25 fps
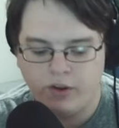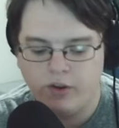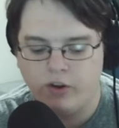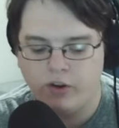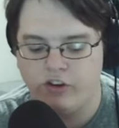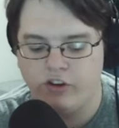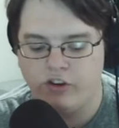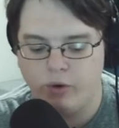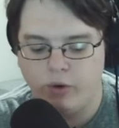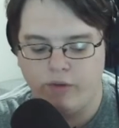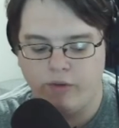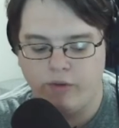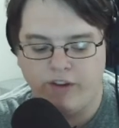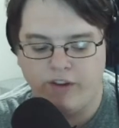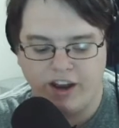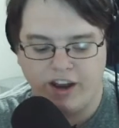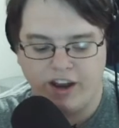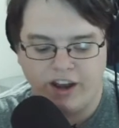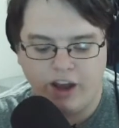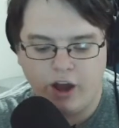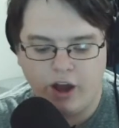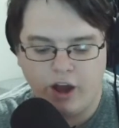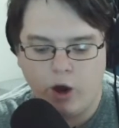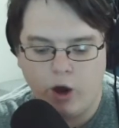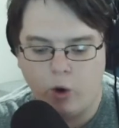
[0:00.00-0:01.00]
do a
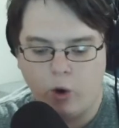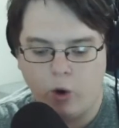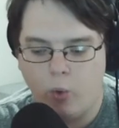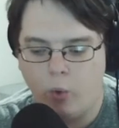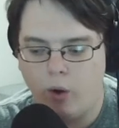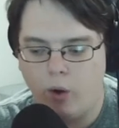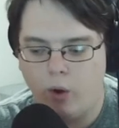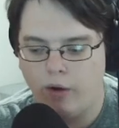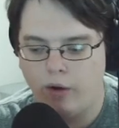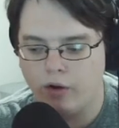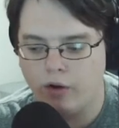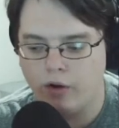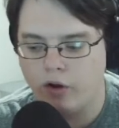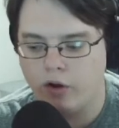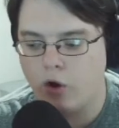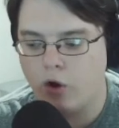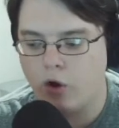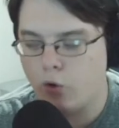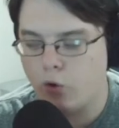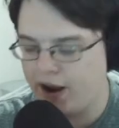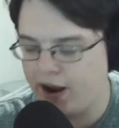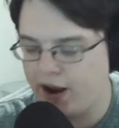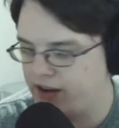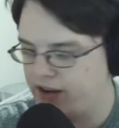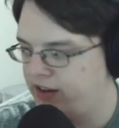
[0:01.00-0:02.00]
video
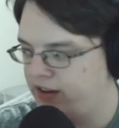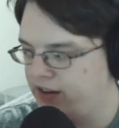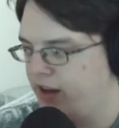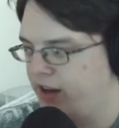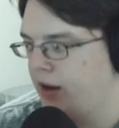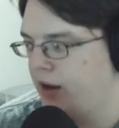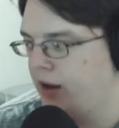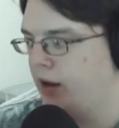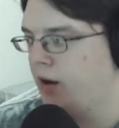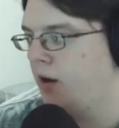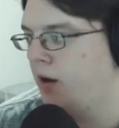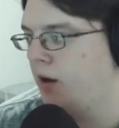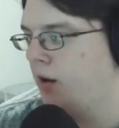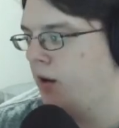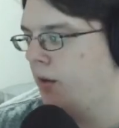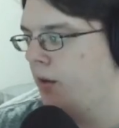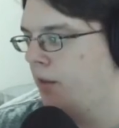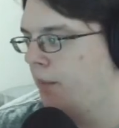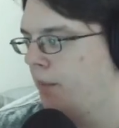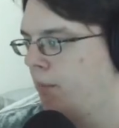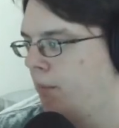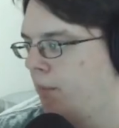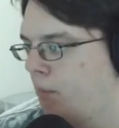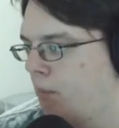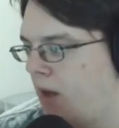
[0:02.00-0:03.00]
correcting
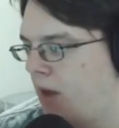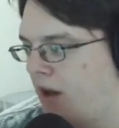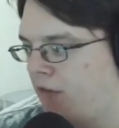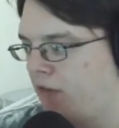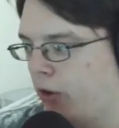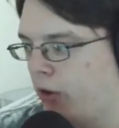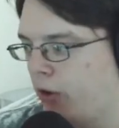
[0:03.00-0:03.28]
my false